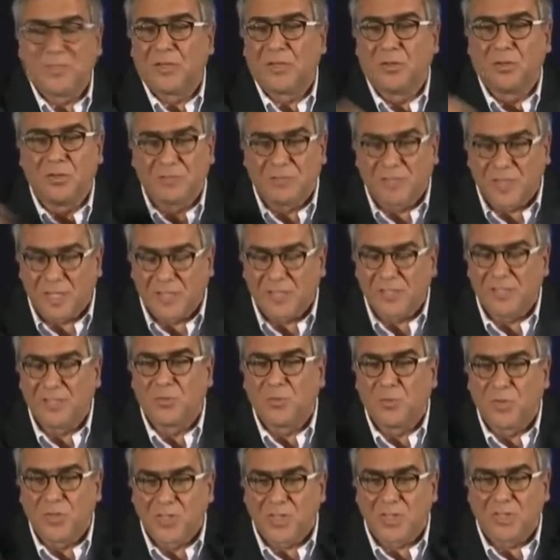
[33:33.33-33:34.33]
They could have had
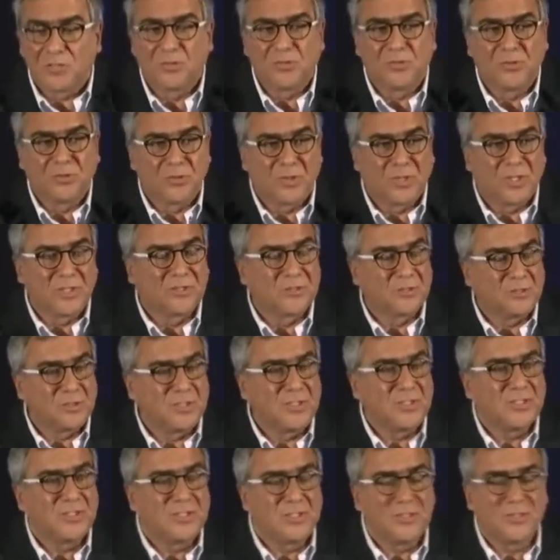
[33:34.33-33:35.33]
it without the drug, so
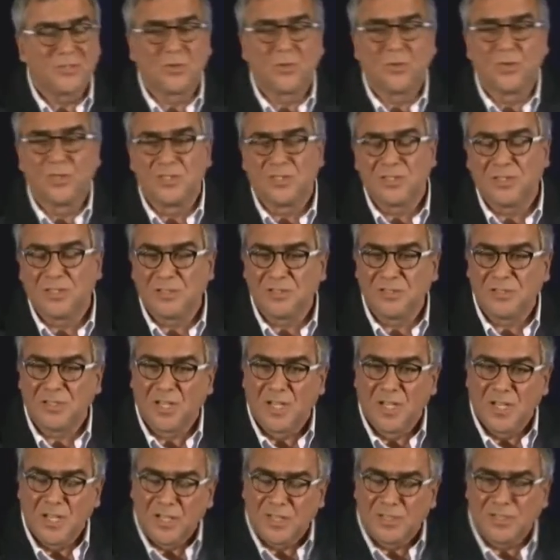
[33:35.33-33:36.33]
this is coincidence,
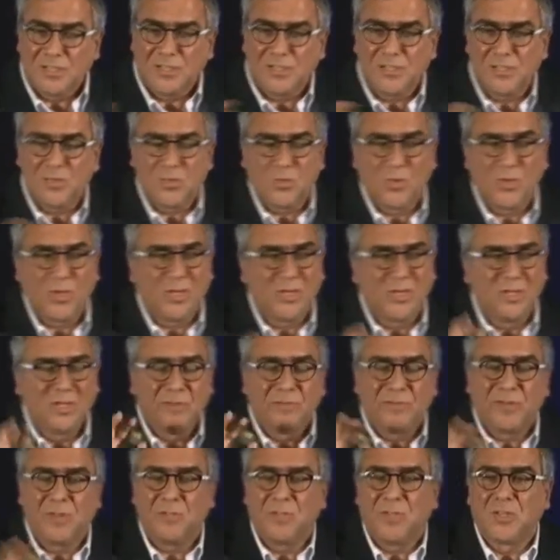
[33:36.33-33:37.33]
and this is where
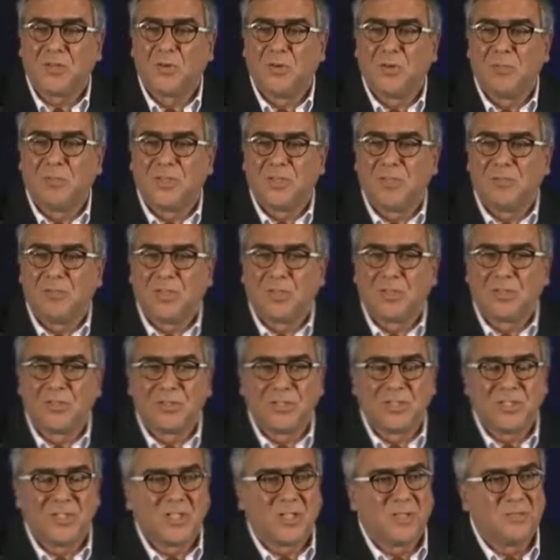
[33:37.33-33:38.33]

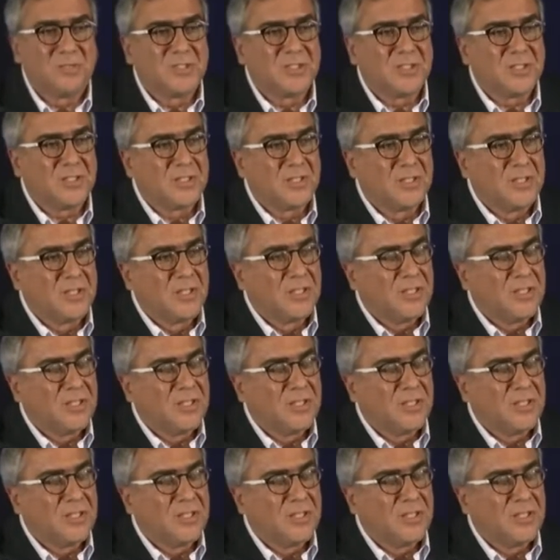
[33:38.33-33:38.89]
pharmacoepidemiology comes in.